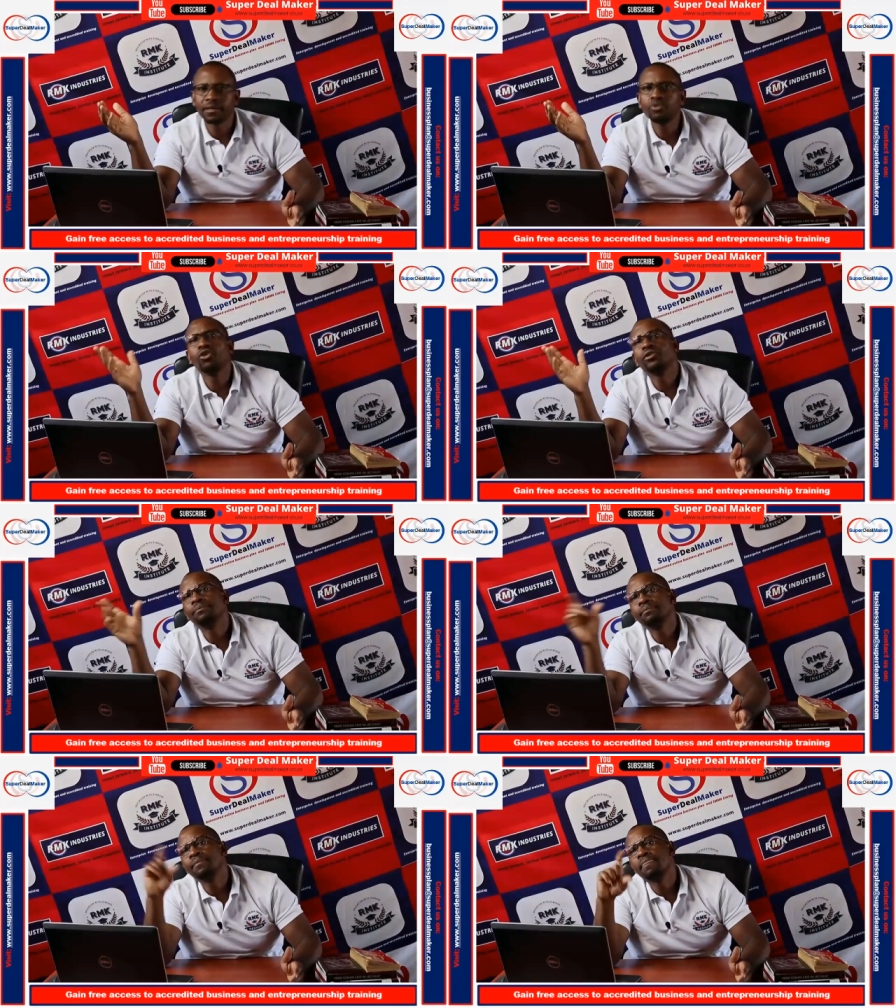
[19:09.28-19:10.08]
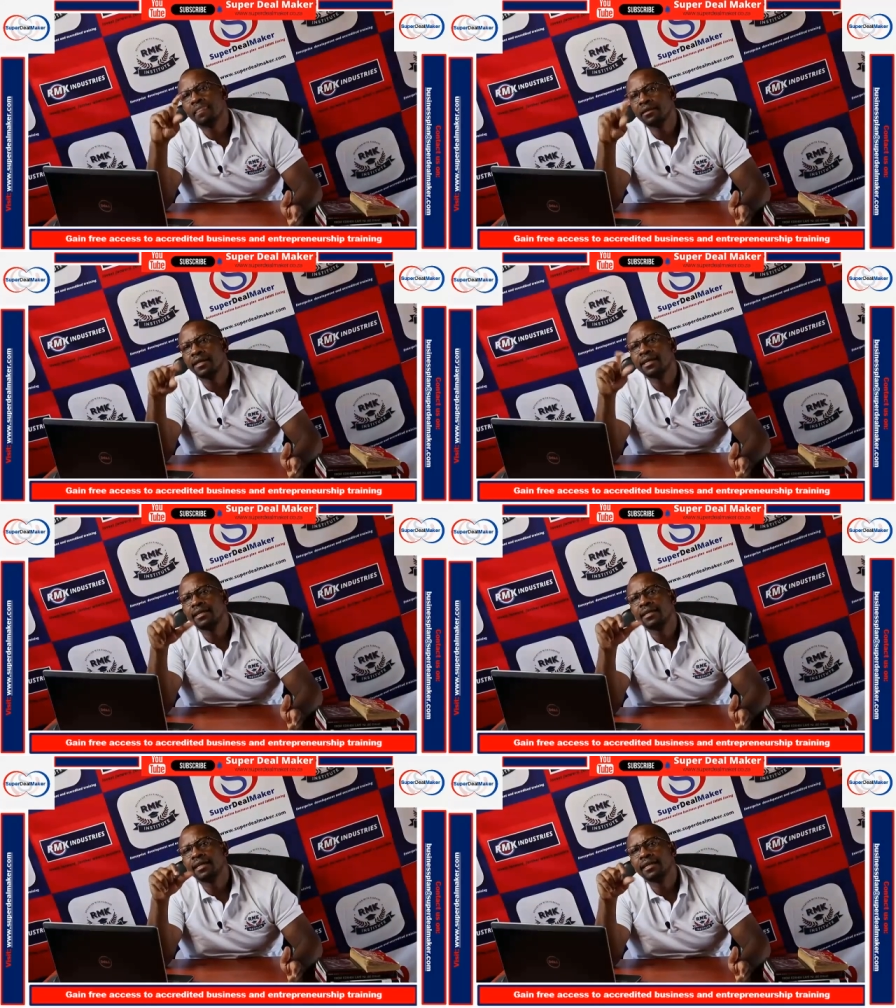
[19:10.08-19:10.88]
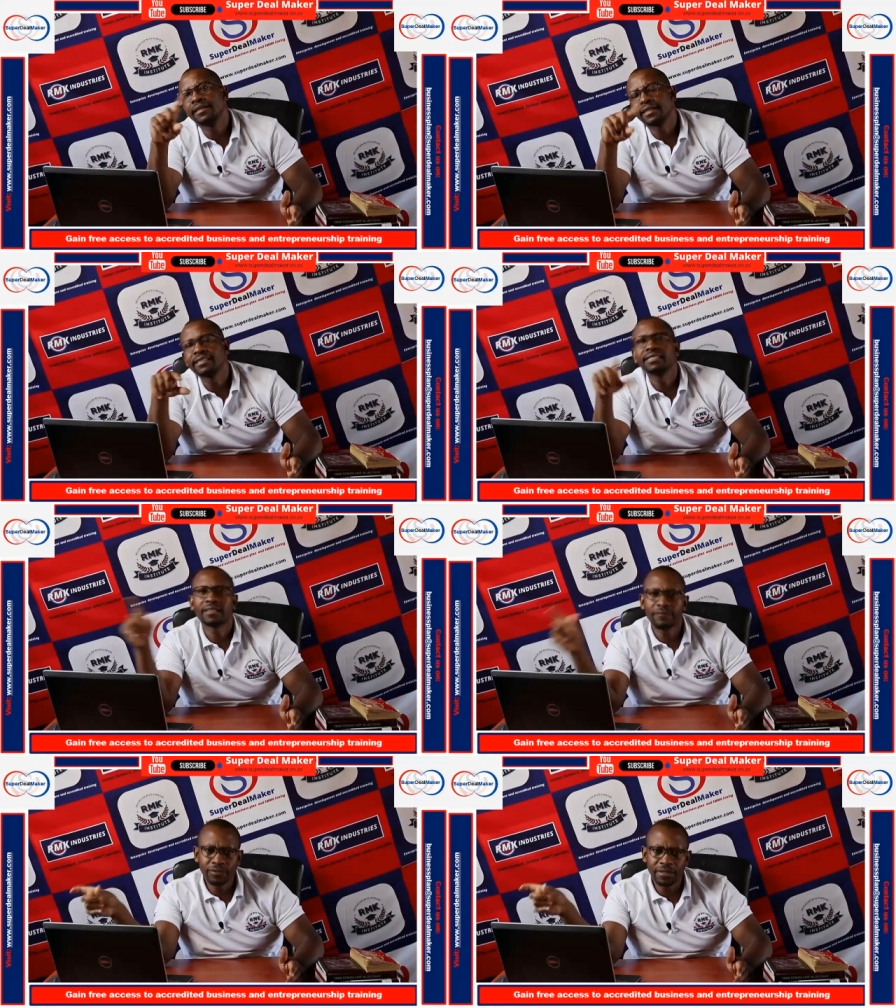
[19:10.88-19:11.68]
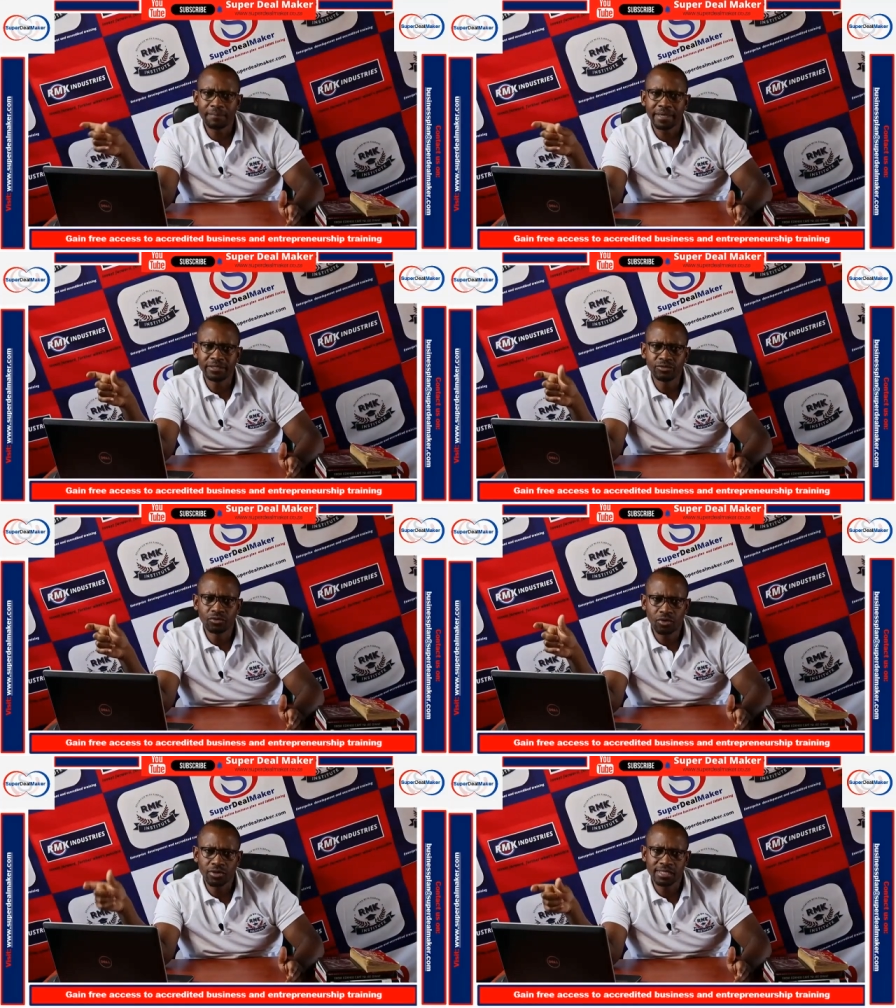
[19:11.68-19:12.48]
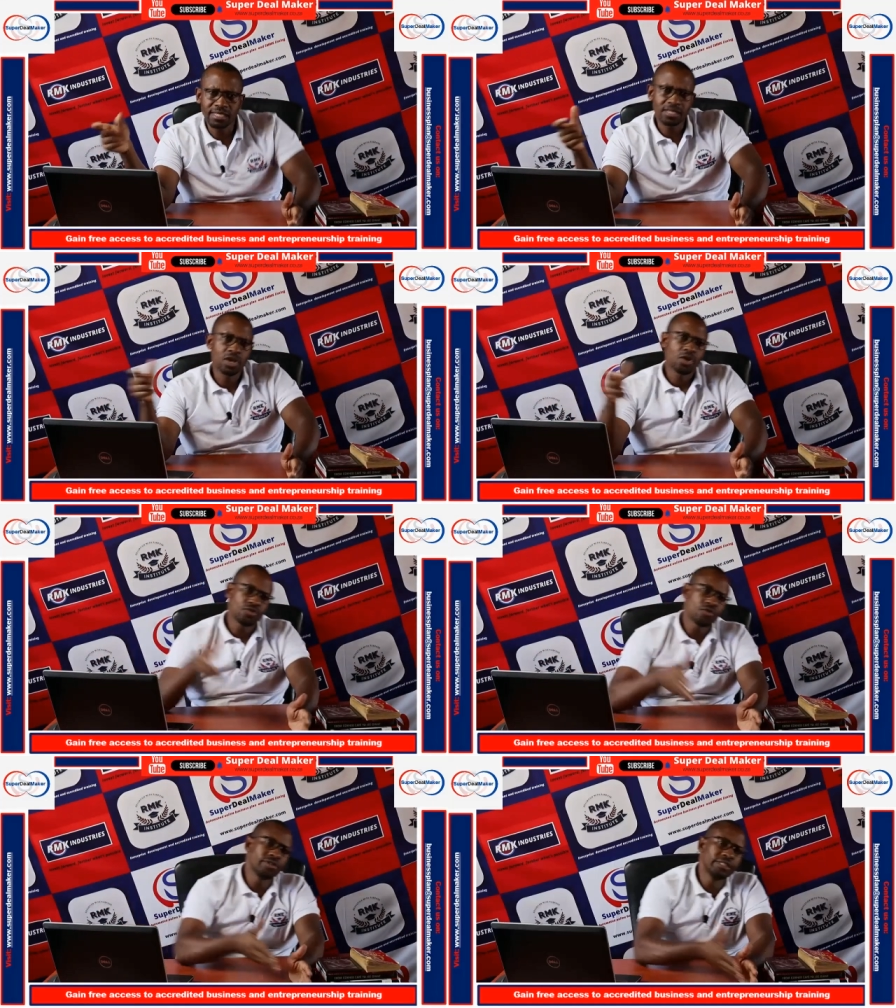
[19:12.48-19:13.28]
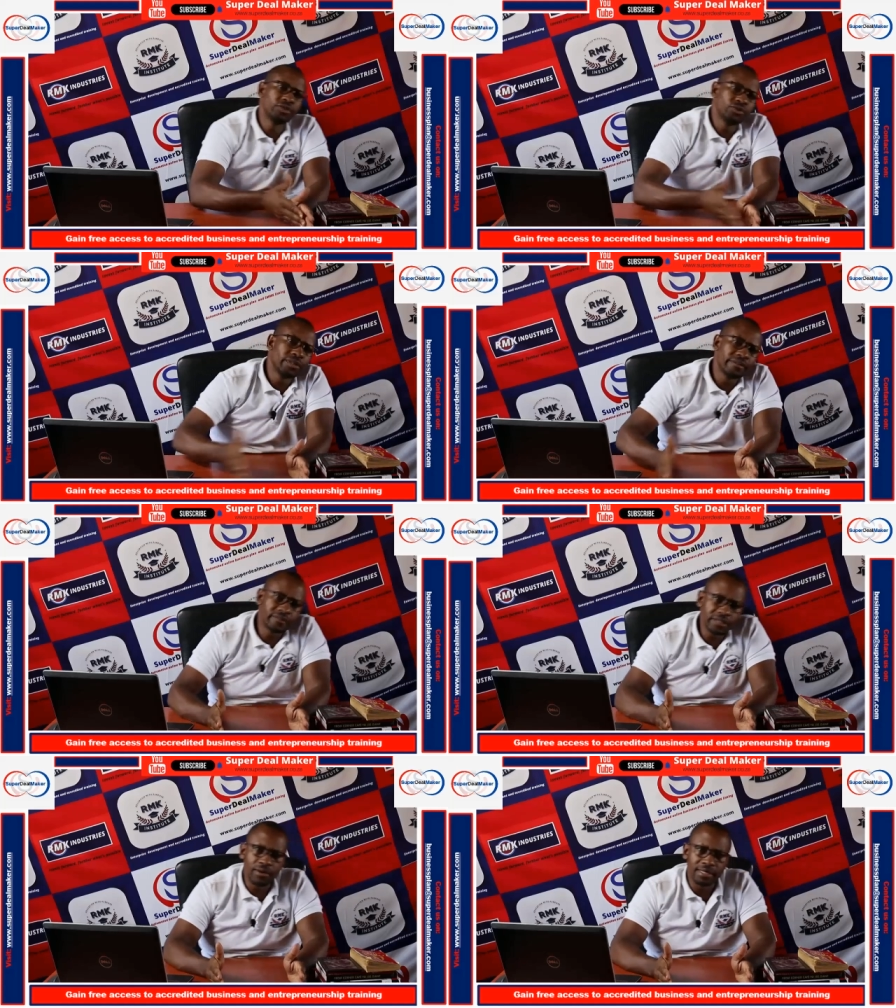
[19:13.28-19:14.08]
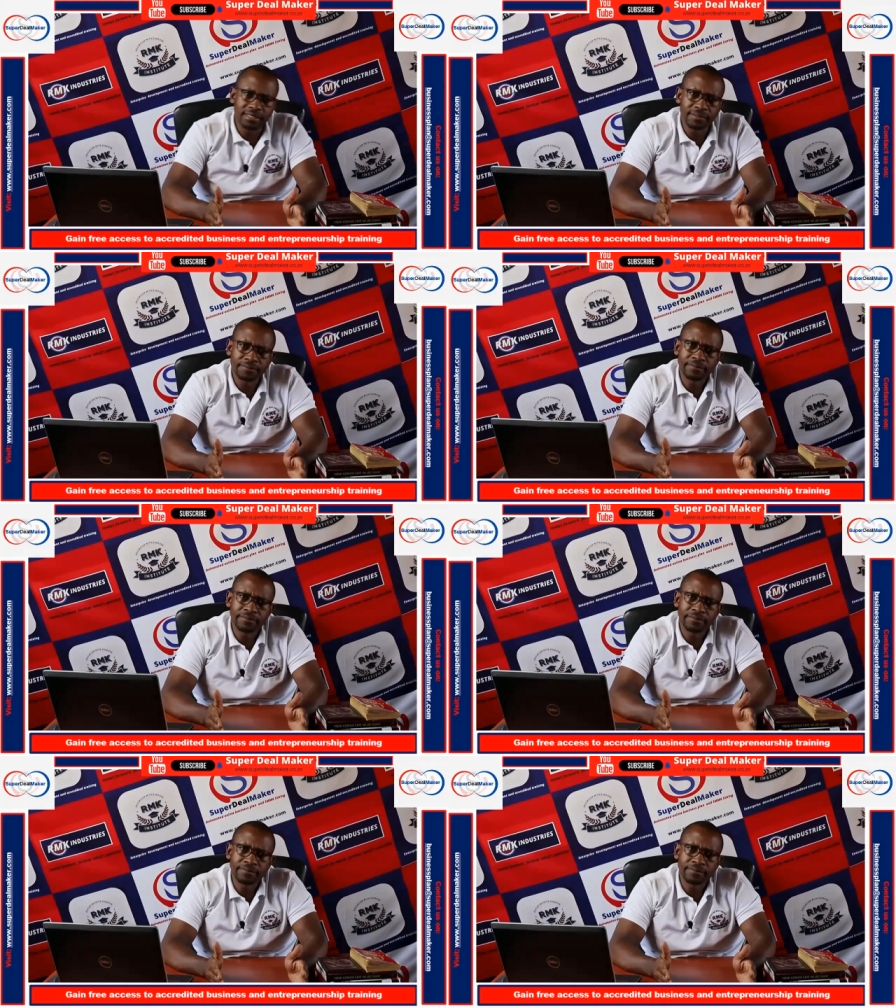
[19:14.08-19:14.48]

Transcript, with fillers: you don't uh, uh, register for the paid courses. You only do the free ones.